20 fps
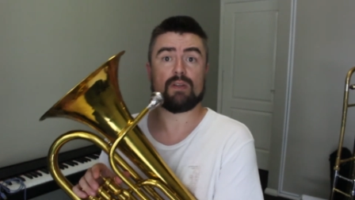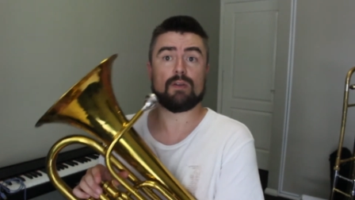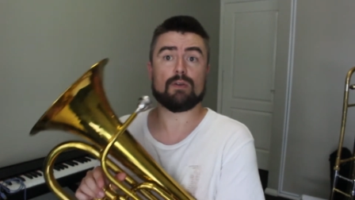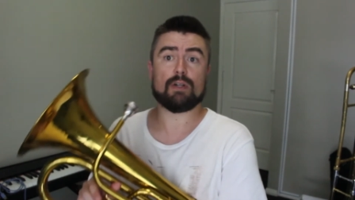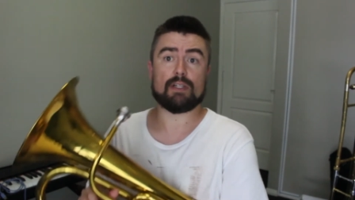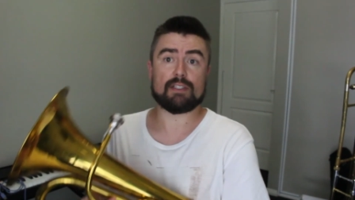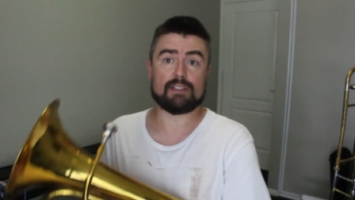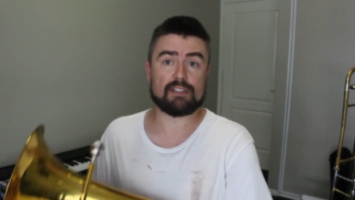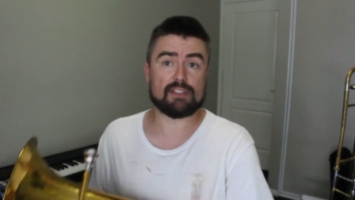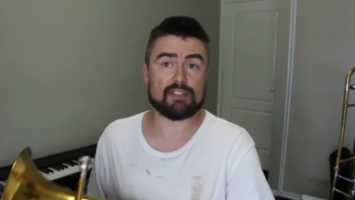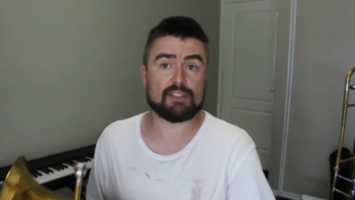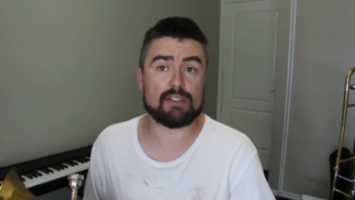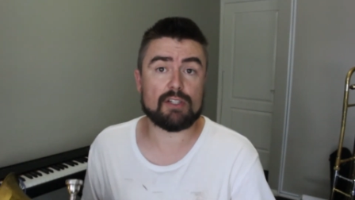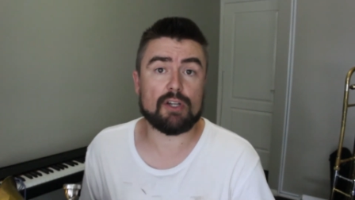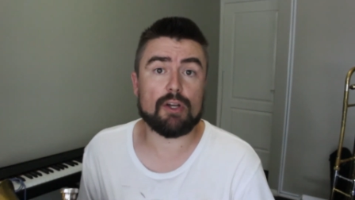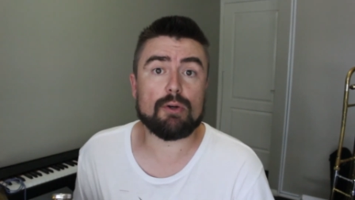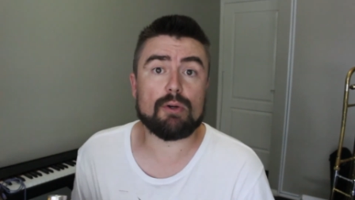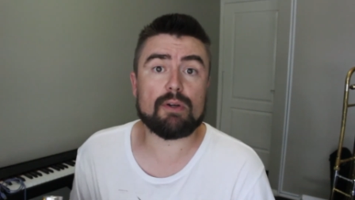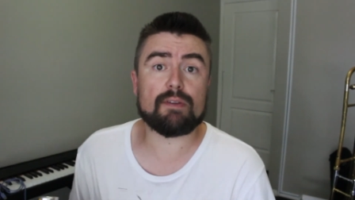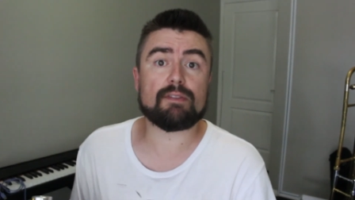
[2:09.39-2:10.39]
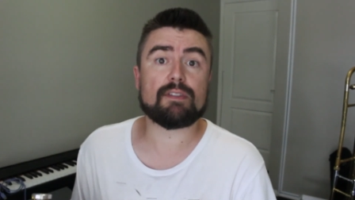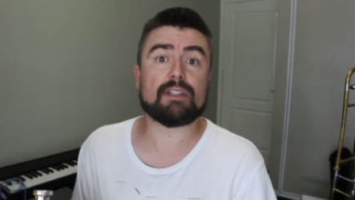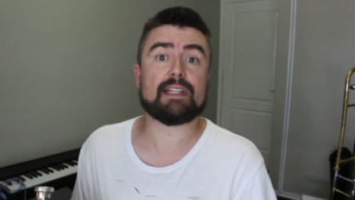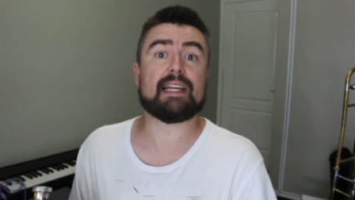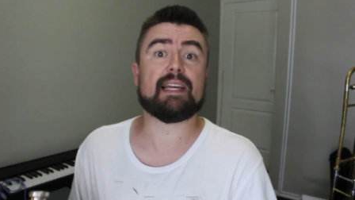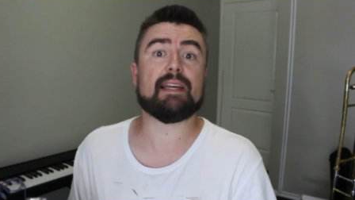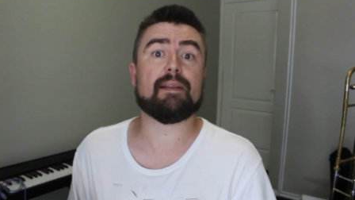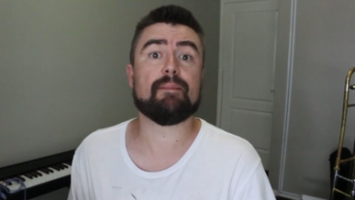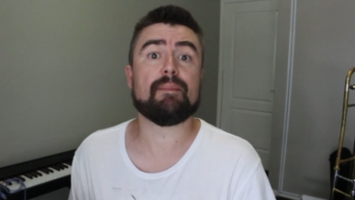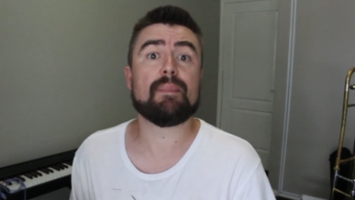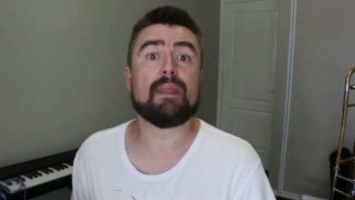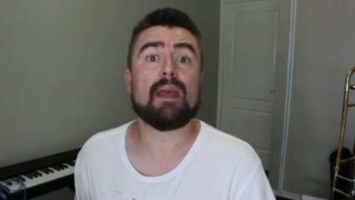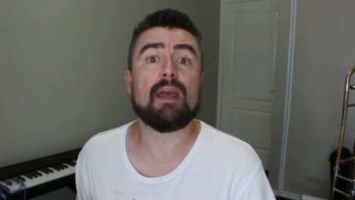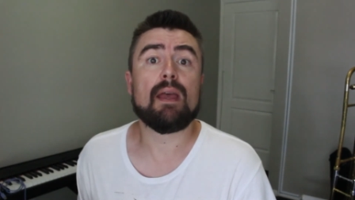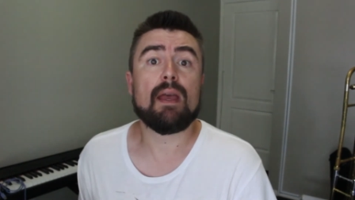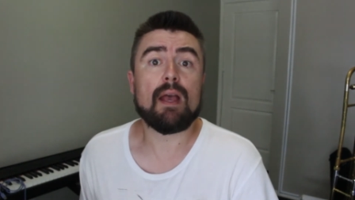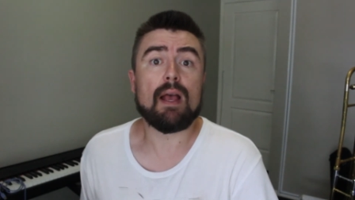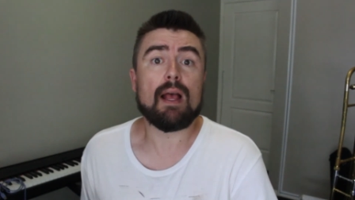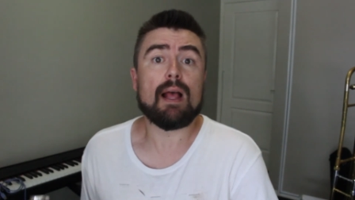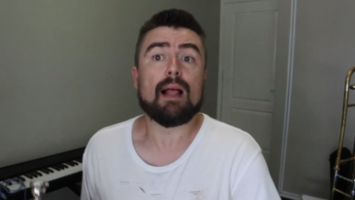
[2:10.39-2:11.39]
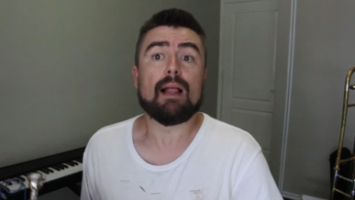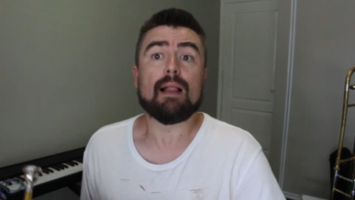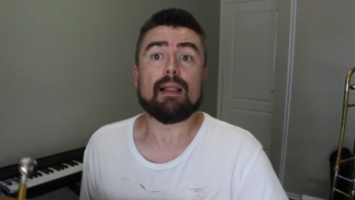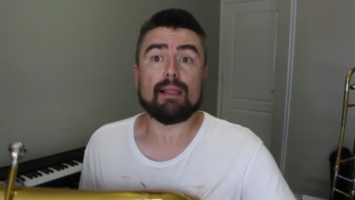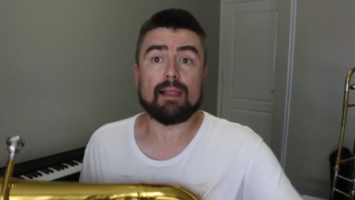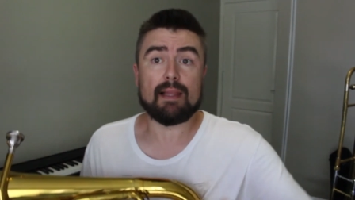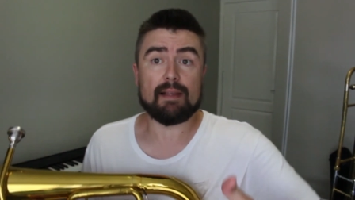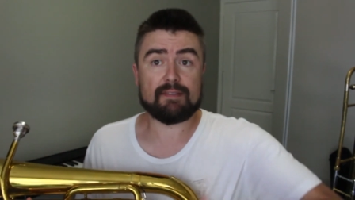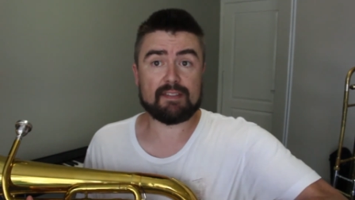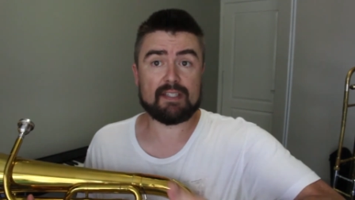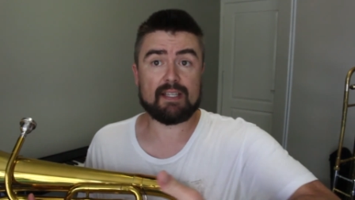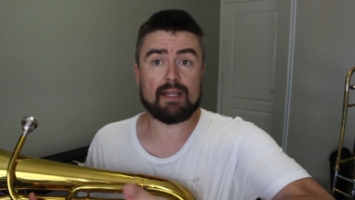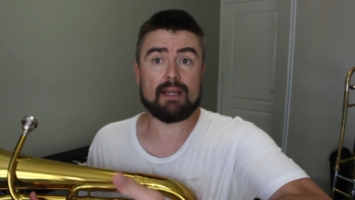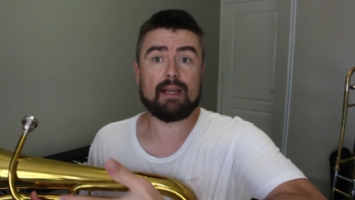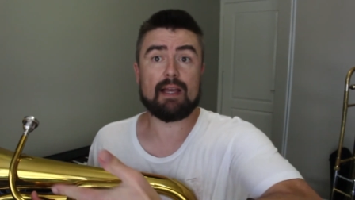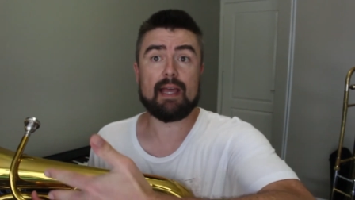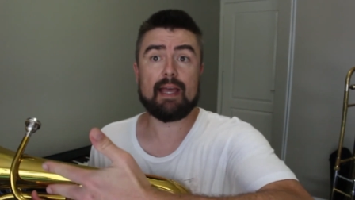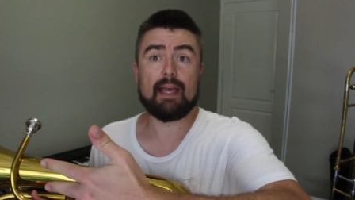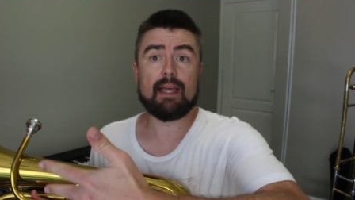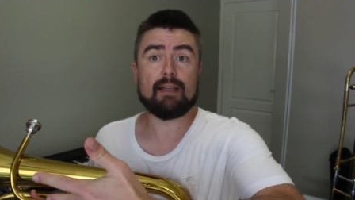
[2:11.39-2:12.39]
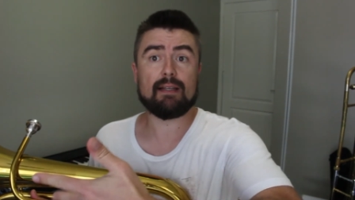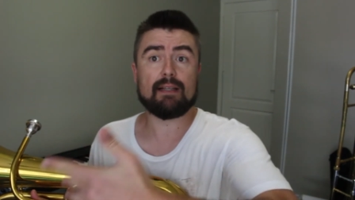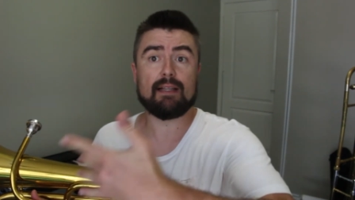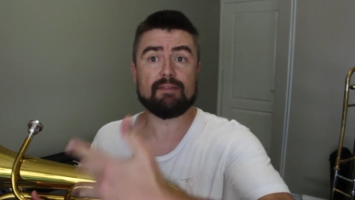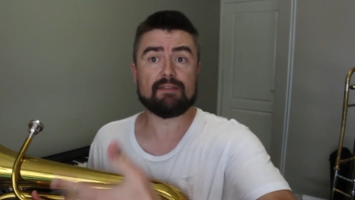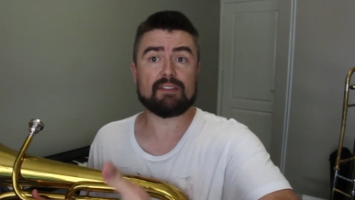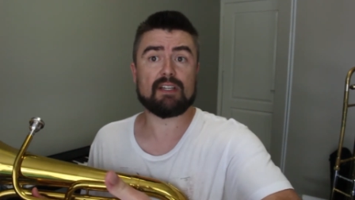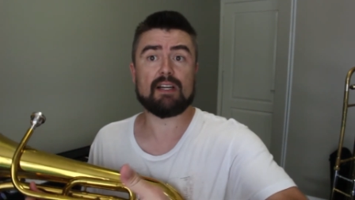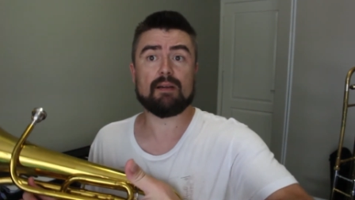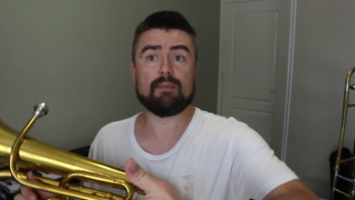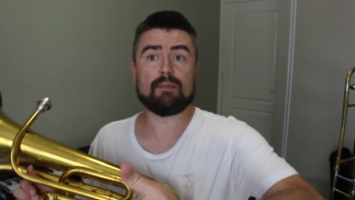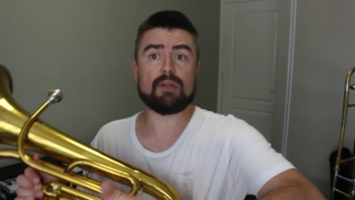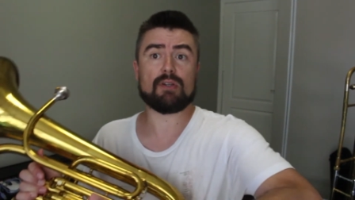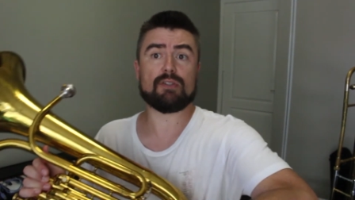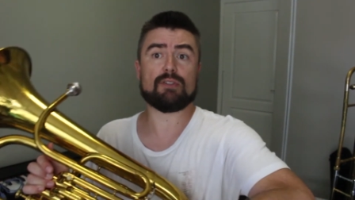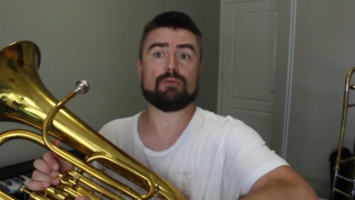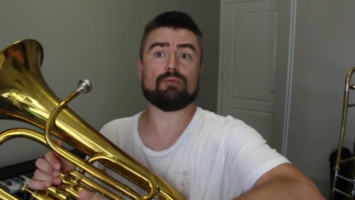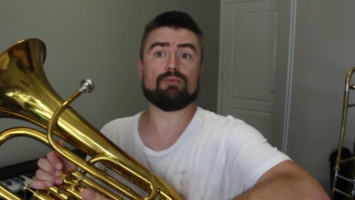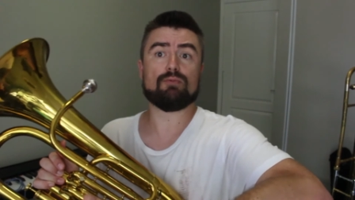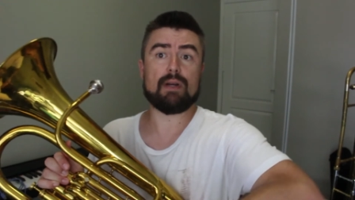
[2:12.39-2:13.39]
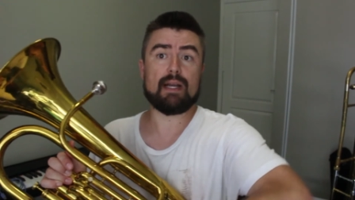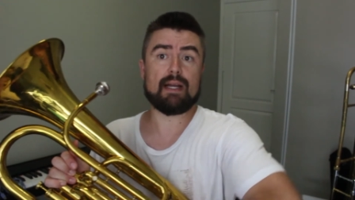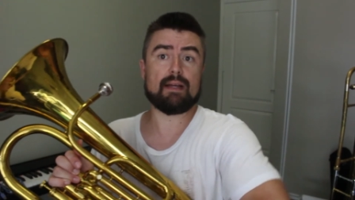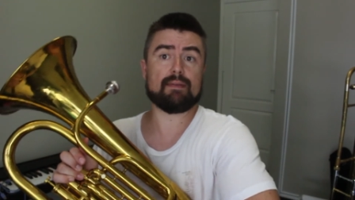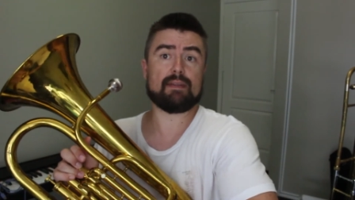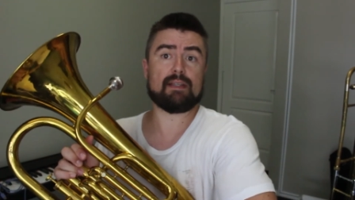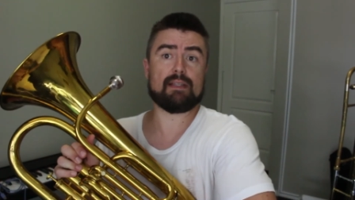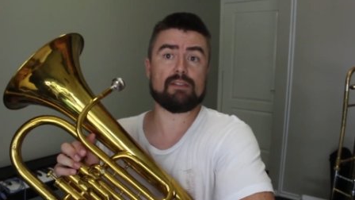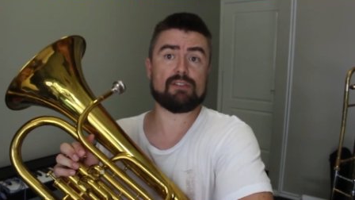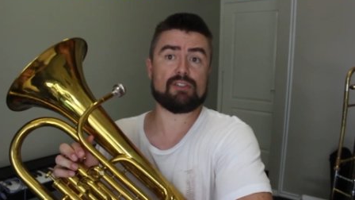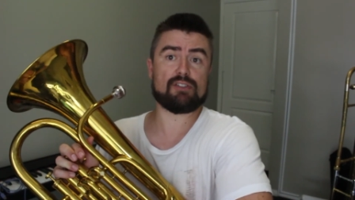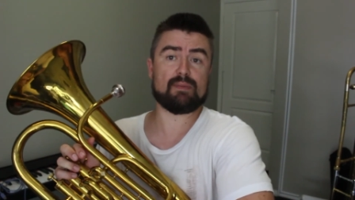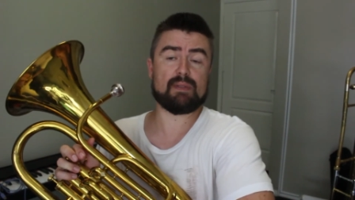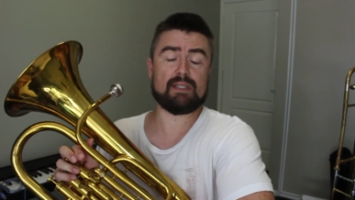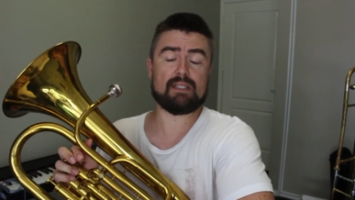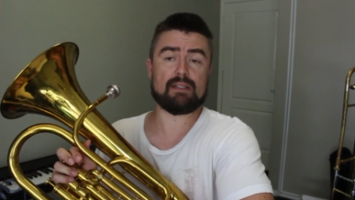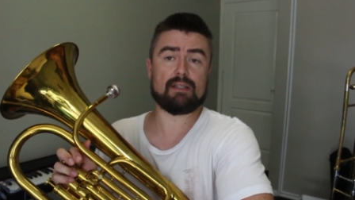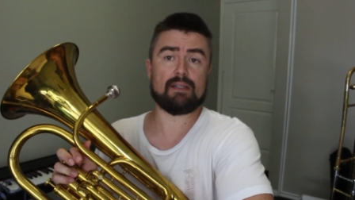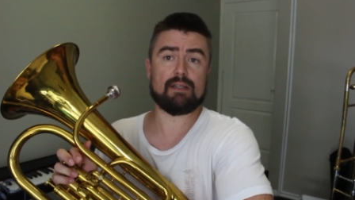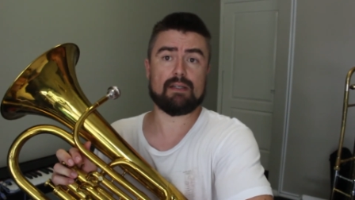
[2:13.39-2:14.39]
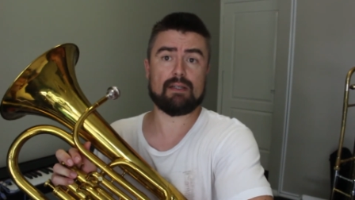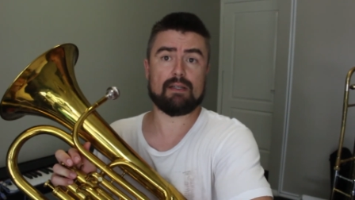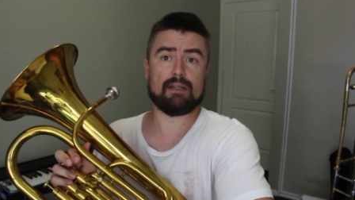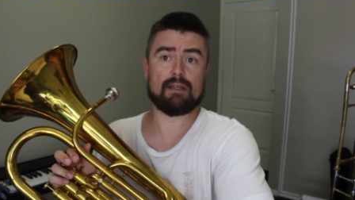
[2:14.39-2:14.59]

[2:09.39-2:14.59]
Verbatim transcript: All right, just to go over it again. Left hand, left arm goes around the instrument.